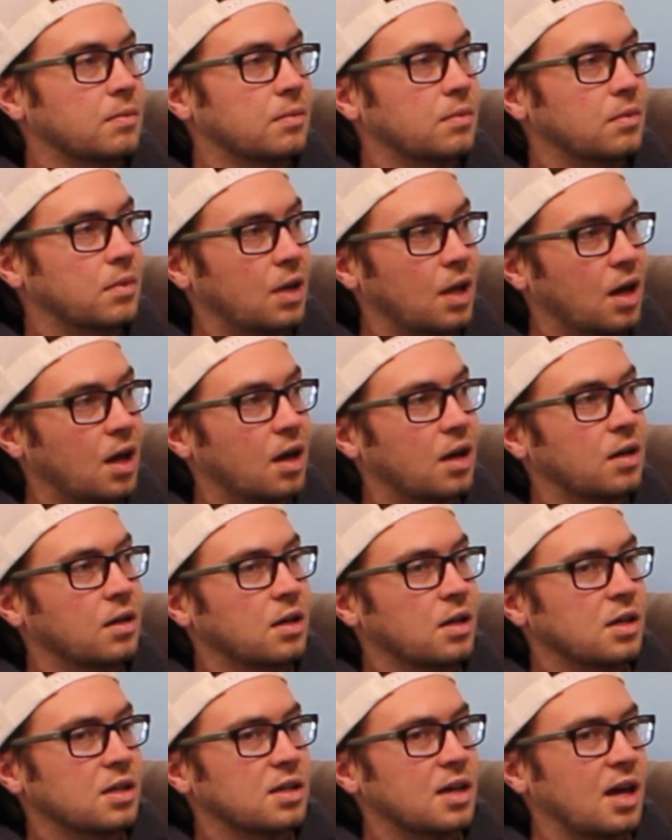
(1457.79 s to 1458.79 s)
Yeah.
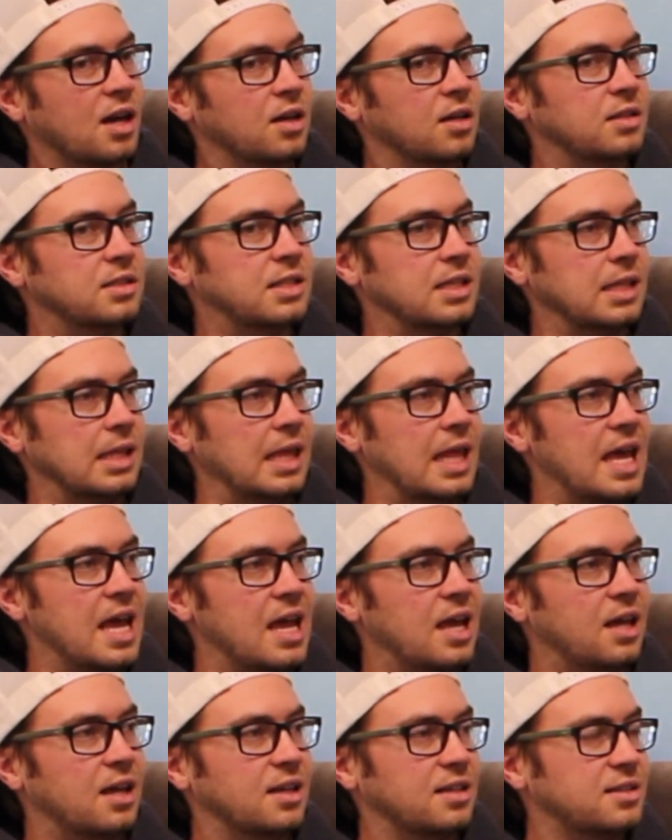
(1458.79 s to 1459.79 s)
Kind of
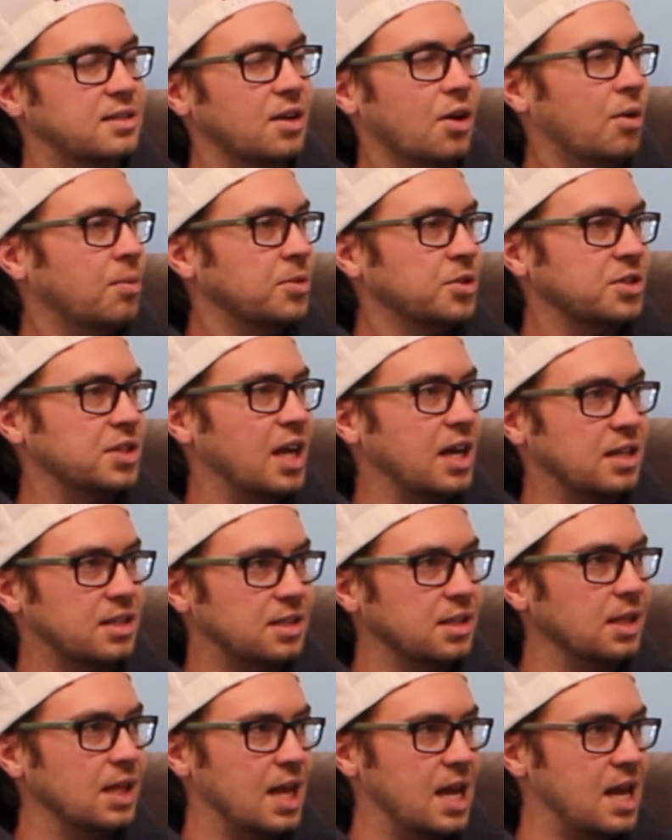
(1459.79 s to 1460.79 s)
delay. It's almost like
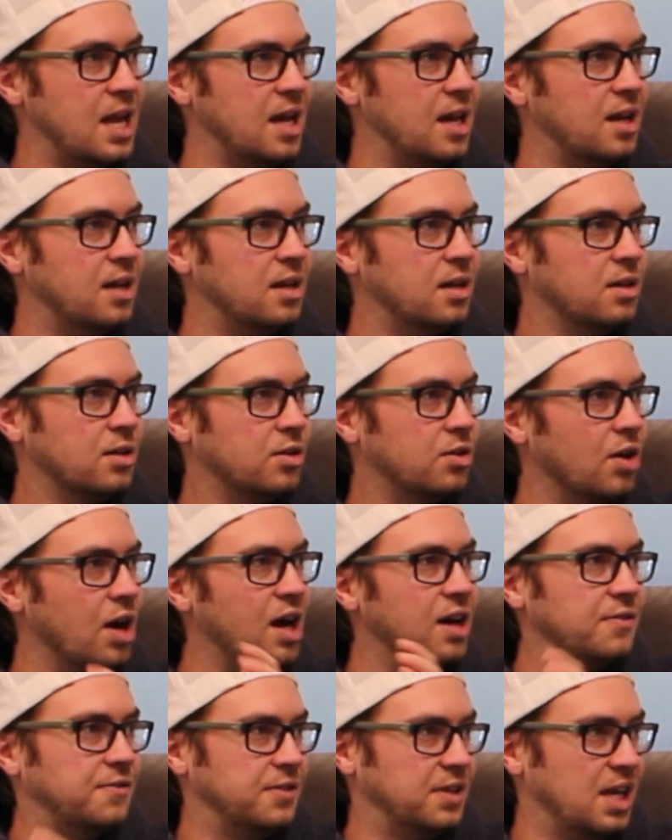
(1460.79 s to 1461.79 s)
delayed
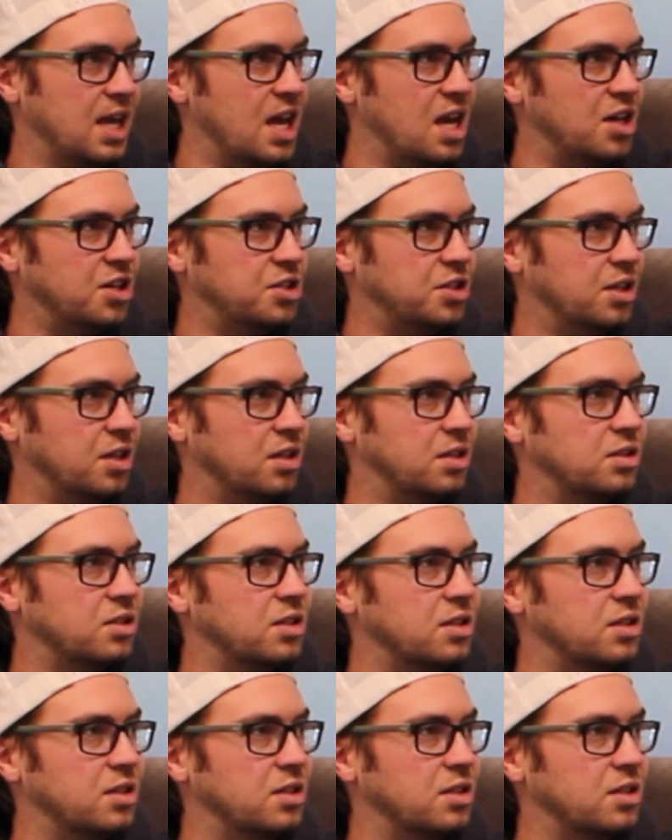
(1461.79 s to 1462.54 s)
gratification.